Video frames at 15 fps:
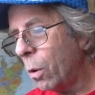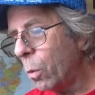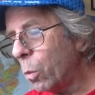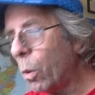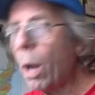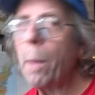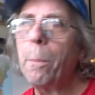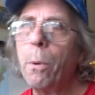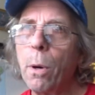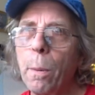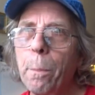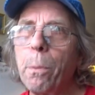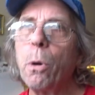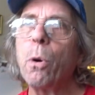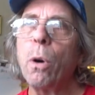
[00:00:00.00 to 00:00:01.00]
Well, I put a
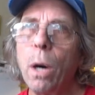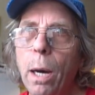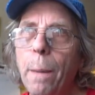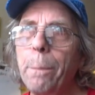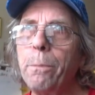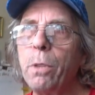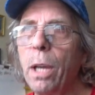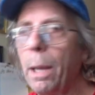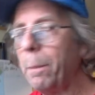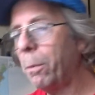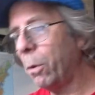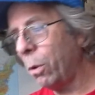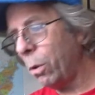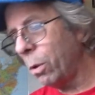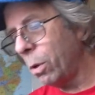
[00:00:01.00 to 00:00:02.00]
pull up
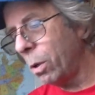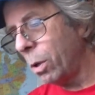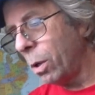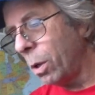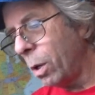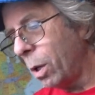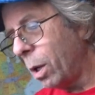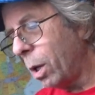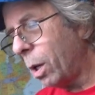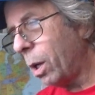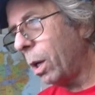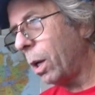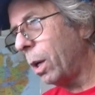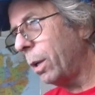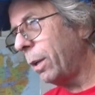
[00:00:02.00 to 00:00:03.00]
table
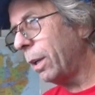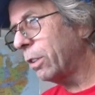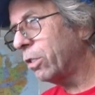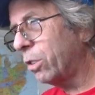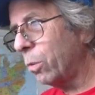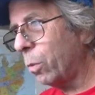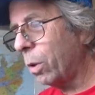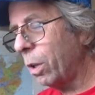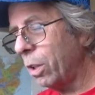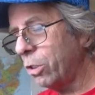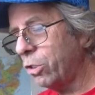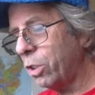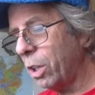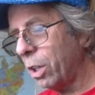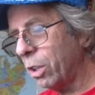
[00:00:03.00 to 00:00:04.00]
next to one of the
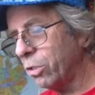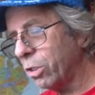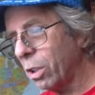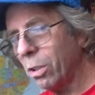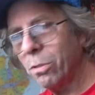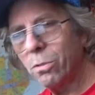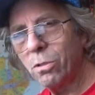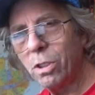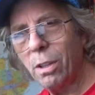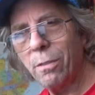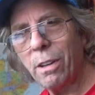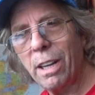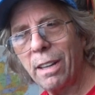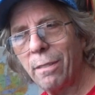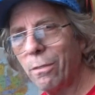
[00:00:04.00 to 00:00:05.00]
chairs. I'll see if
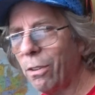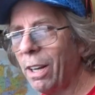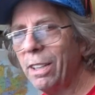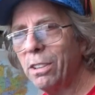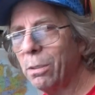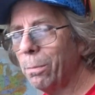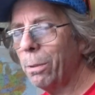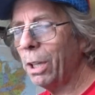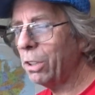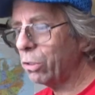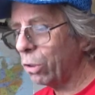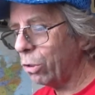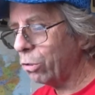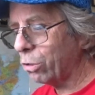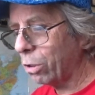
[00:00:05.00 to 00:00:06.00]
I can find some
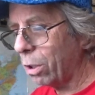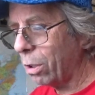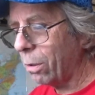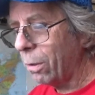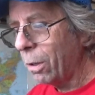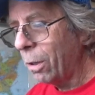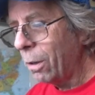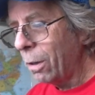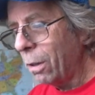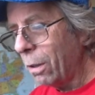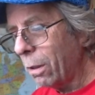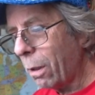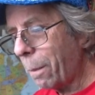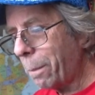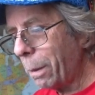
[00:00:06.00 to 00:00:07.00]
pictures to
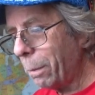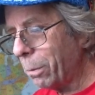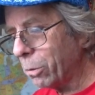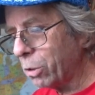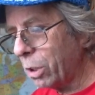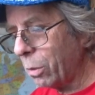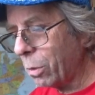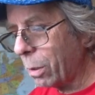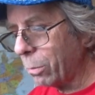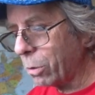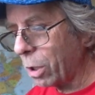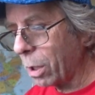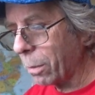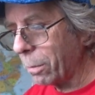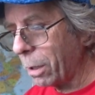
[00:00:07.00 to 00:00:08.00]
let people see what I'm
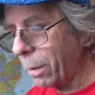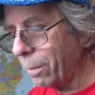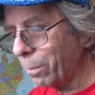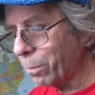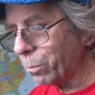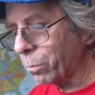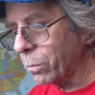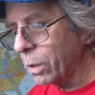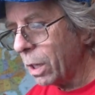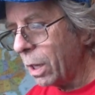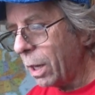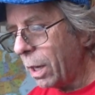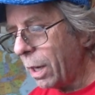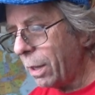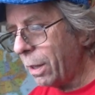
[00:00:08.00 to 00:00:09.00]
talking about.
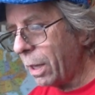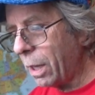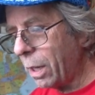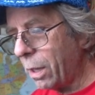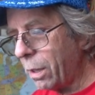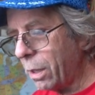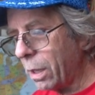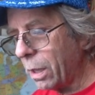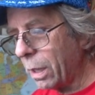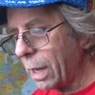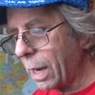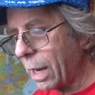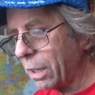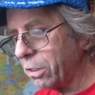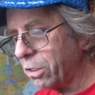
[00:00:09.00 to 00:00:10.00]
And then the
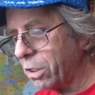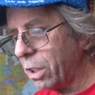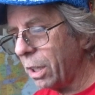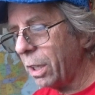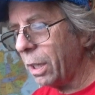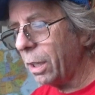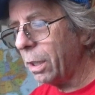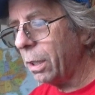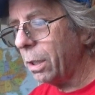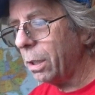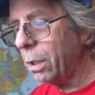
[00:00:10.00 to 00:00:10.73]
last thing